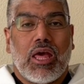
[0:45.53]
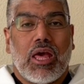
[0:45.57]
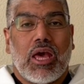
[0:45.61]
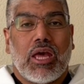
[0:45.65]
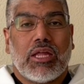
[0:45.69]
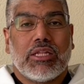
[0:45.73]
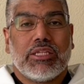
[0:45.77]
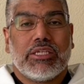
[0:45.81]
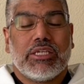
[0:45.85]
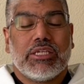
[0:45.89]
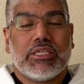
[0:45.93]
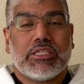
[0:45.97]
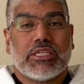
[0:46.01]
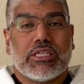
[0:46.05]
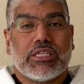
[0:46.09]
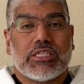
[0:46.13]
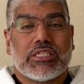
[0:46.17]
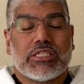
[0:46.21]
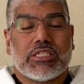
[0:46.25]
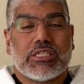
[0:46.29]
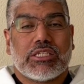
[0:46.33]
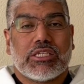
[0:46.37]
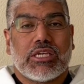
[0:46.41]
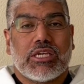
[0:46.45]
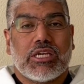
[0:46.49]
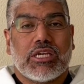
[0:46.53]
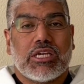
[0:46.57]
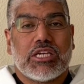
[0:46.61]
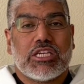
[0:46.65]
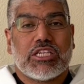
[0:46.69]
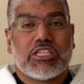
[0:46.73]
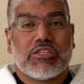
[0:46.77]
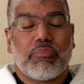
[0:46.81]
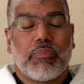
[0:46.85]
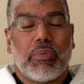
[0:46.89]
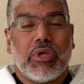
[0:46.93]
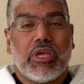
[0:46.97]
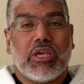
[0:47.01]
And Jesus
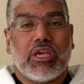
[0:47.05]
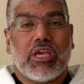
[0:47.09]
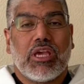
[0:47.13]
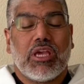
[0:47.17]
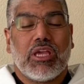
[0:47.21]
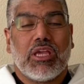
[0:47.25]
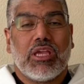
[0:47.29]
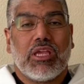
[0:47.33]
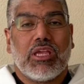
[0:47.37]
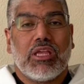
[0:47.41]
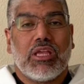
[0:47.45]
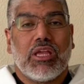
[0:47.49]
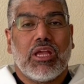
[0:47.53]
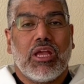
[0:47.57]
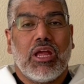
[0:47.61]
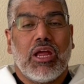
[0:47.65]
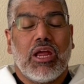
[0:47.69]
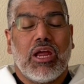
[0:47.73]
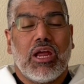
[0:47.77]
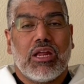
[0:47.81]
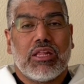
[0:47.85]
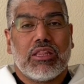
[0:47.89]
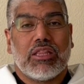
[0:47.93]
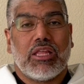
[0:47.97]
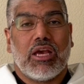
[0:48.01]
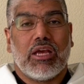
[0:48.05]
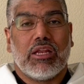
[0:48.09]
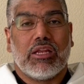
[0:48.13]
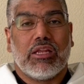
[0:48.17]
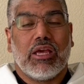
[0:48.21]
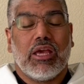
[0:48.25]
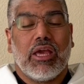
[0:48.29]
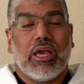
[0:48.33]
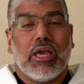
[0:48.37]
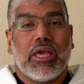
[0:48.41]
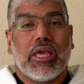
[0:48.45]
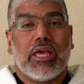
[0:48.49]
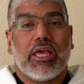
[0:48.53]
speaking that
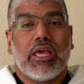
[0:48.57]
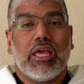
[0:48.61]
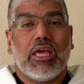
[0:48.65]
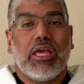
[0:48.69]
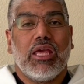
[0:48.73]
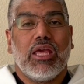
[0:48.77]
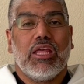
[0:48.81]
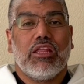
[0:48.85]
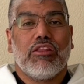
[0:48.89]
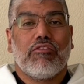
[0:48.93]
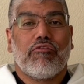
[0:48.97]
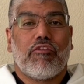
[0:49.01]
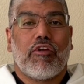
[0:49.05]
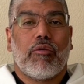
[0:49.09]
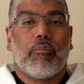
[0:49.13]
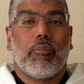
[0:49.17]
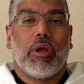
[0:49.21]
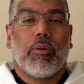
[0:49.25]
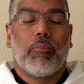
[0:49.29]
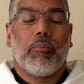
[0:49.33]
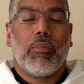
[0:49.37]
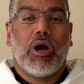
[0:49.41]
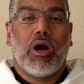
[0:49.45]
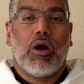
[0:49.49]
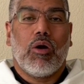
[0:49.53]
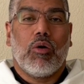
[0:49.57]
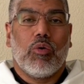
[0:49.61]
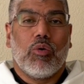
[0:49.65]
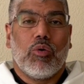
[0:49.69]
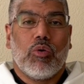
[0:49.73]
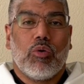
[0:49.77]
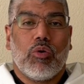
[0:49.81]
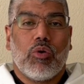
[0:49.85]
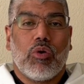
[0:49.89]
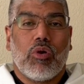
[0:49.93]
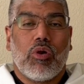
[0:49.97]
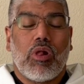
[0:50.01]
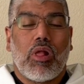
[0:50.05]
he is from above
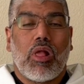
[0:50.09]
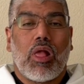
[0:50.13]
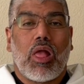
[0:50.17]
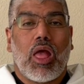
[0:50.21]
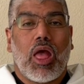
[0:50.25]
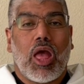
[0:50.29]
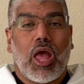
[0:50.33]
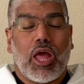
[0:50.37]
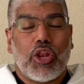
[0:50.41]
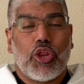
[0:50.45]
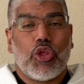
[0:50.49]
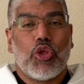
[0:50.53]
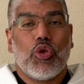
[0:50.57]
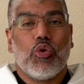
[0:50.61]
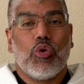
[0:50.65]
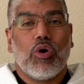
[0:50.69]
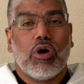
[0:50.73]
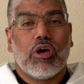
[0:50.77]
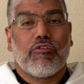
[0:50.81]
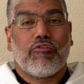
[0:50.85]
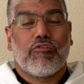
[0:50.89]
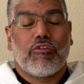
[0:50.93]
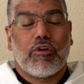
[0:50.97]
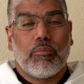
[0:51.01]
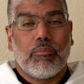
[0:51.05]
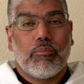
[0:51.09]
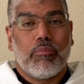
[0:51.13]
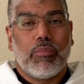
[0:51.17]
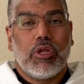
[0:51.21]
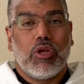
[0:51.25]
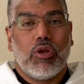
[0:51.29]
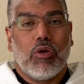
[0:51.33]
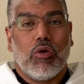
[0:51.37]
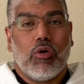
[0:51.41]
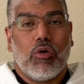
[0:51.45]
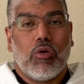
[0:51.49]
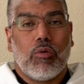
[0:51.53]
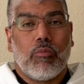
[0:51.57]
and you are from
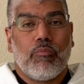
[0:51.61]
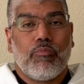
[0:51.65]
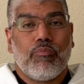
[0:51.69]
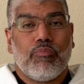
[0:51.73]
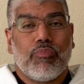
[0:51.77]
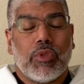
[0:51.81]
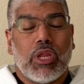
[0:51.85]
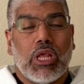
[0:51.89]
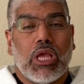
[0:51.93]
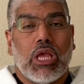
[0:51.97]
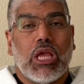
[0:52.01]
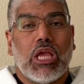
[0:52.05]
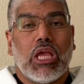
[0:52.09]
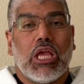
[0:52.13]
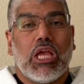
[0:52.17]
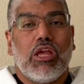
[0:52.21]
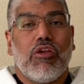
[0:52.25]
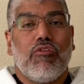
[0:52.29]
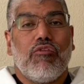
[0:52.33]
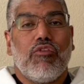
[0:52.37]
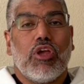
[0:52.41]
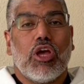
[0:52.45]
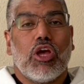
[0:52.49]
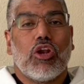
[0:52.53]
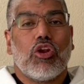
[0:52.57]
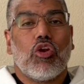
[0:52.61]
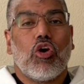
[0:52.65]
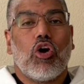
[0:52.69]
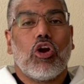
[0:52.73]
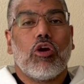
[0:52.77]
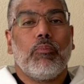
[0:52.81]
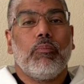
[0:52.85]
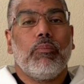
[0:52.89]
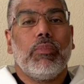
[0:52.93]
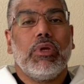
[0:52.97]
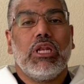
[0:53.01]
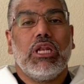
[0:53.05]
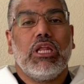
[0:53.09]
below. If you are
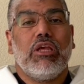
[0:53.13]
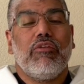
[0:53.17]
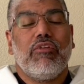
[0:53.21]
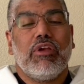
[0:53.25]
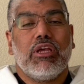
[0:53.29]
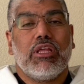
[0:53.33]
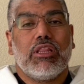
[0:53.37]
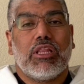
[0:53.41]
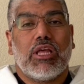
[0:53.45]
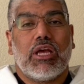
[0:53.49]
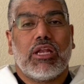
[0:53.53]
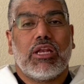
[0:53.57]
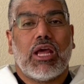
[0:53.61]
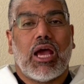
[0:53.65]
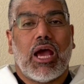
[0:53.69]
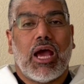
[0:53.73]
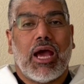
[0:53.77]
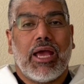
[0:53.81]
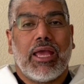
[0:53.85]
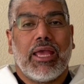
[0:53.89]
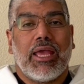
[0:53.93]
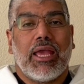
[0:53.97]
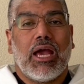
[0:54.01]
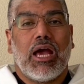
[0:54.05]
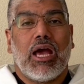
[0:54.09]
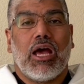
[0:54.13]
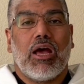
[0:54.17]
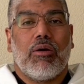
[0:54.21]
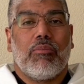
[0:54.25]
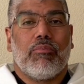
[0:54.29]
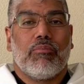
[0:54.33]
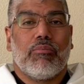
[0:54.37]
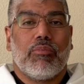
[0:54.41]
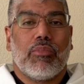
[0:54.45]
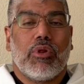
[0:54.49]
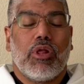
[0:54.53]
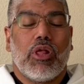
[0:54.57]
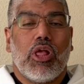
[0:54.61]
not believing that I
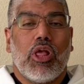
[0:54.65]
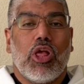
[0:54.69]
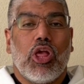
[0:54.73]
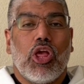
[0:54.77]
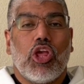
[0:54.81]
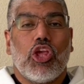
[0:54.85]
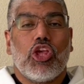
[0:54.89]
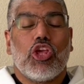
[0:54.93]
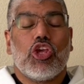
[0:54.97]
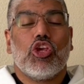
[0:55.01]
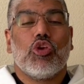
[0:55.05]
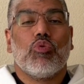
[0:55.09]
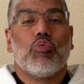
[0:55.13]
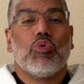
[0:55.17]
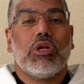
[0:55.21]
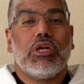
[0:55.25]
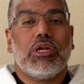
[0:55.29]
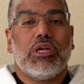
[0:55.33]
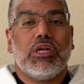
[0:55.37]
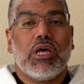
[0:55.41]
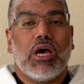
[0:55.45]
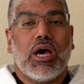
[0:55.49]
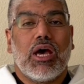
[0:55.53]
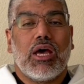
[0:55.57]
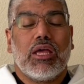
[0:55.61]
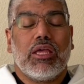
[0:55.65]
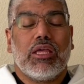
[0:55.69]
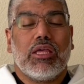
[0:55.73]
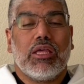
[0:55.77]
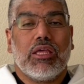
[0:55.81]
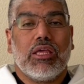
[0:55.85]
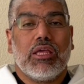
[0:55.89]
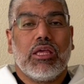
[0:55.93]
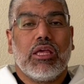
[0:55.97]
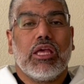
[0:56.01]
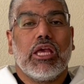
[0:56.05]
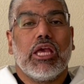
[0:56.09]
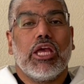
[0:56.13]
am, you will die
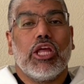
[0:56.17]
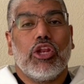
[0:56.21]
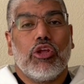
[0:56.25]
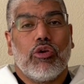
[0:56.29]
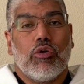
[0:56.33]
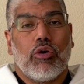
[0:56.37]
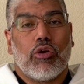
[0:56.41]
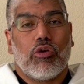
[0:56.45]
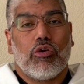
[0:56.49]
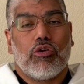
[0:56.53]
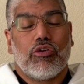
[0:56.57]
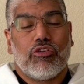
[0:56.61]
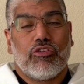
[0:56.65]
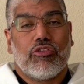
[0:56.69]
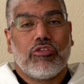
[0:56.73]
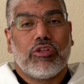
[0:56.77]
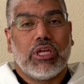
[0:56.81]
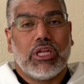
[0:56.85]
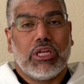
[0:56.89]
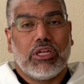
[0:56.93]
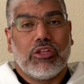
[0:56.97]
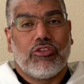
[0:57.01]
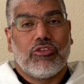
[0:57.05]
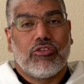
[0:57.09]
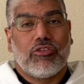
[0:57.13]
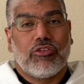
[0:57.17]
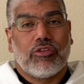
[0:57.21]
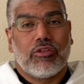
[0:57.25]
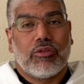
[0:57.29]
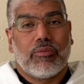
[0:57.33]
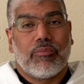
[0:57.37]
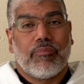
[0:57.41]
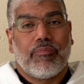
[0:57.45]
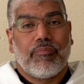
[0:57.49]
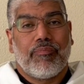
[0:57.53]
in your own sins.